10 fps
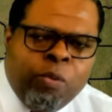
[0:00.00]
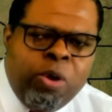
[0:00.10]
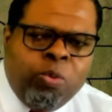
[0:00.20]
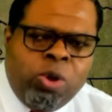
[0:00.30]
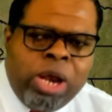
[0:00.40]

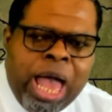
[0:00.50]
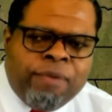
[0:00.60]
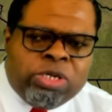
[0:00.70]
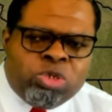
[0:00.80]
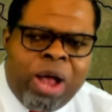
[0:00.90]
We will
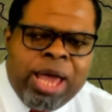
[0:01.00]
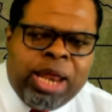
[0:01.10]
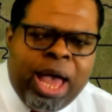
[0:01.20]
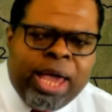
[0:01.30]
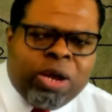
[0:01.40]
have a dry
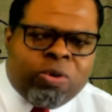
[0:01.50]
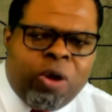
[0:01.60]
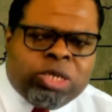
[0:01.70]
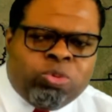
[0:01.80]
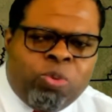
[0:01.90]
line
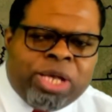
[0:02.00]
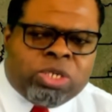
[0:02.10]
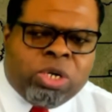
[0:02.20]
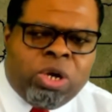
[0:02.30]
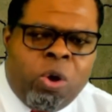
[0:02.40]
across
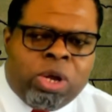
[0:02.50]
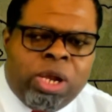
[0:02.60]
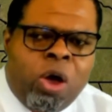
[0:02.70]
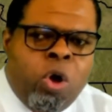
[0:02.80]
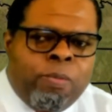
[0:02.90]
western
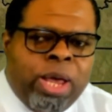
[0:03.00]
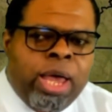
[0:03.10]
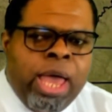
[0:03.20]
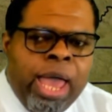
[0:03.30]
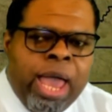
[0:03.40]
Oklahoma